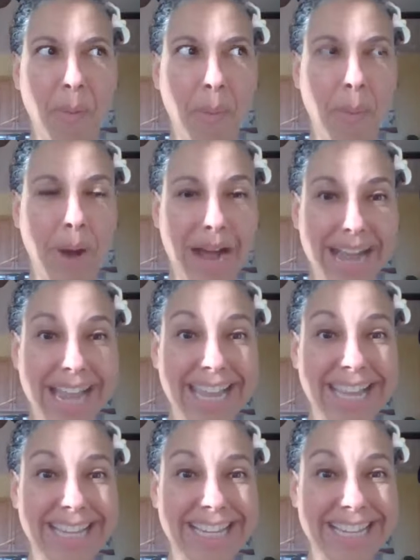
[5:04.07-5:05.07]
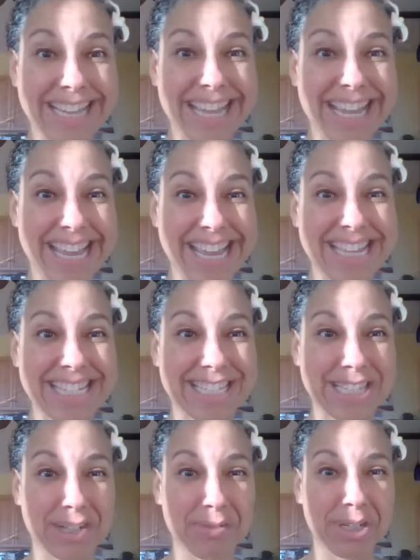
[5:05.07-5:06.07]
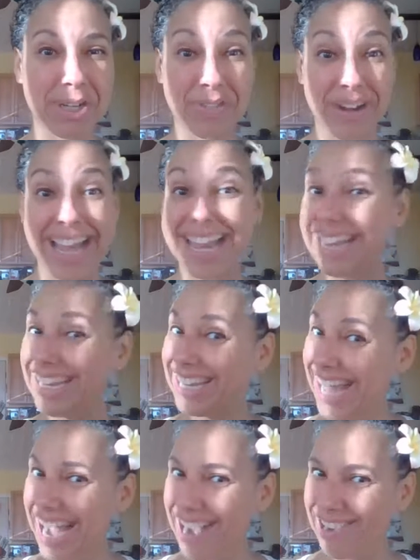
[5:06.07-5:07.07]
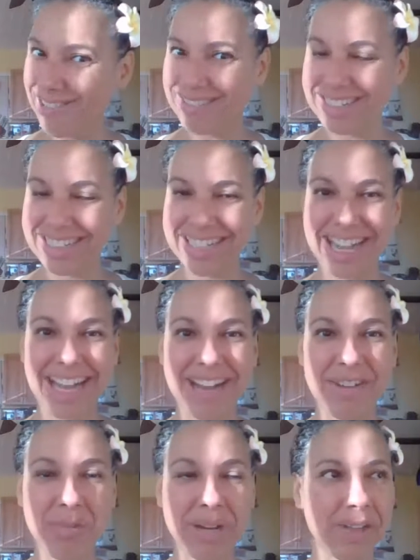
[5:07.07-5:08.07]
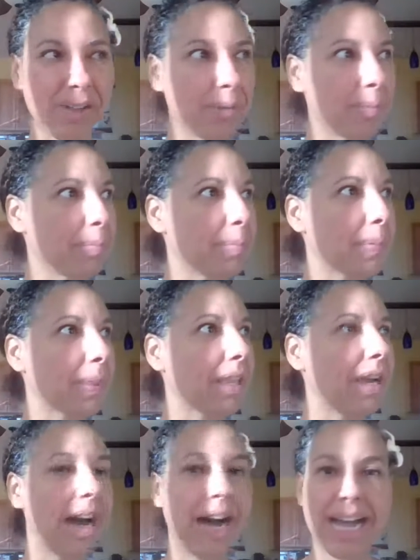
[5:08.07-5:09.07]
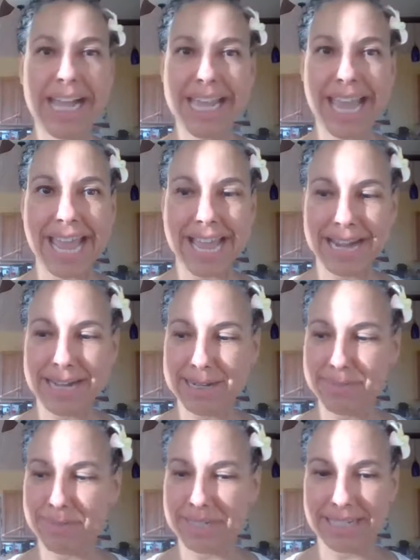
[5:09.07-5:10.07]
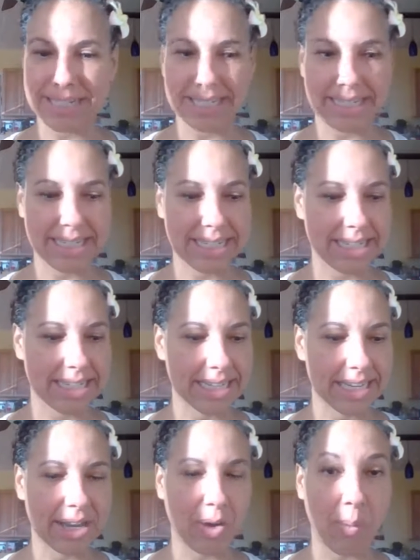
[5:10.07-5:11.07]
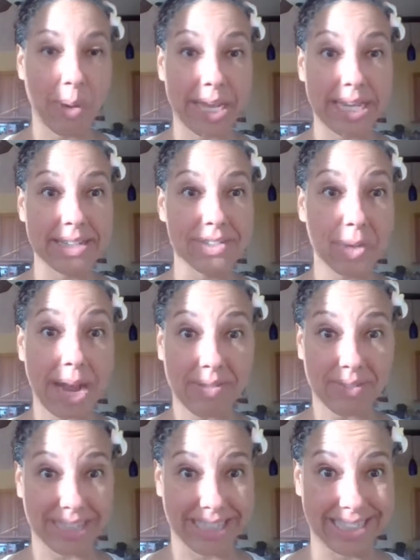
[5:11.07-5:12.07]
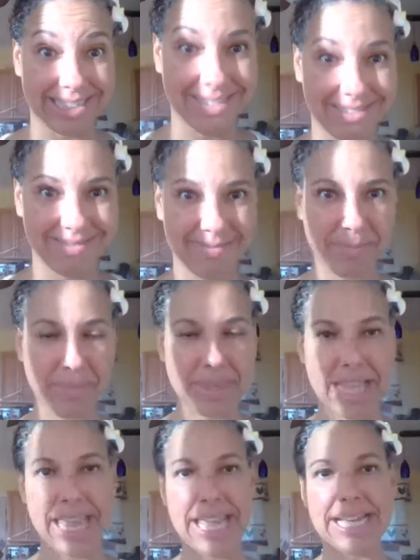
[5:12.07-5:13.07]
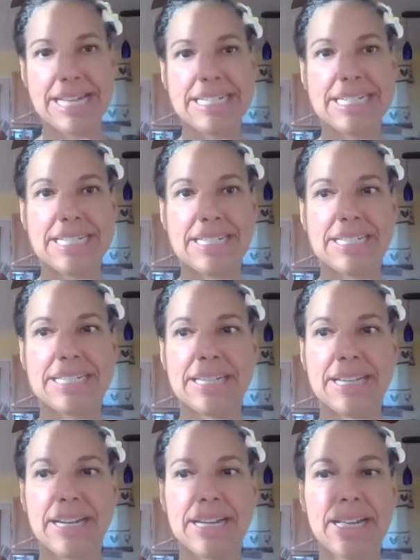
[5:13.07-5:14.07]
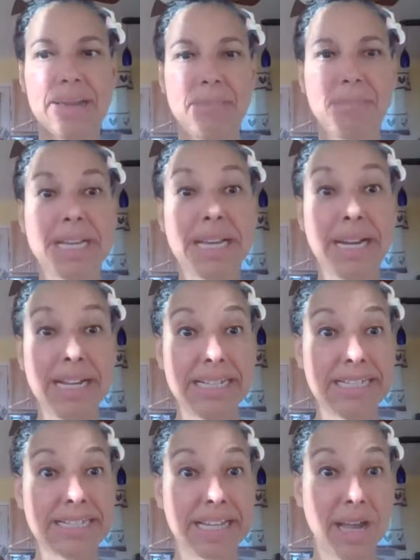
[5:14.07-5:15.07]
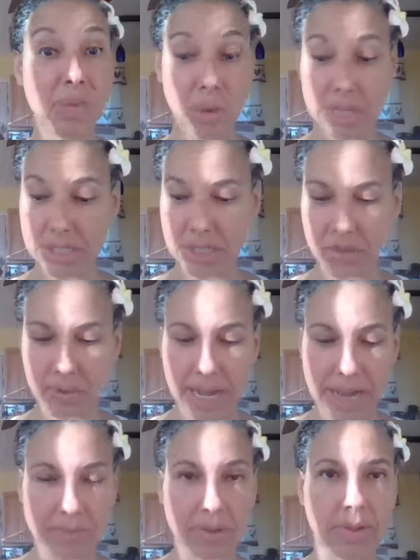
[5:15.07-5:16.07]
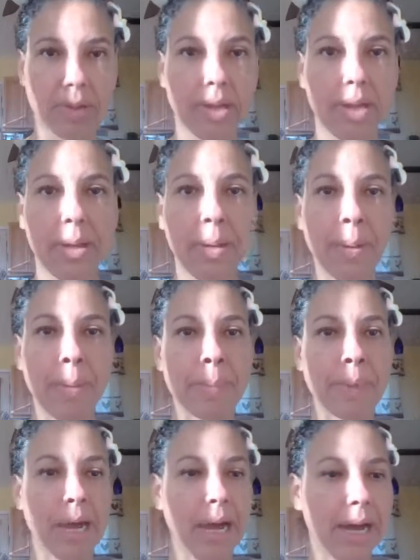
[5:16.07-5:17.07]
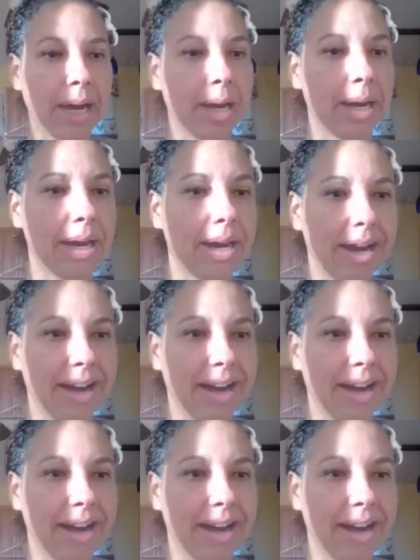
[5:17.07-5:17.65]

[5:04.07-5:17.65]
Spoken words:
why is there regret now? Well, I am going traveling, and because I want to travel, uh,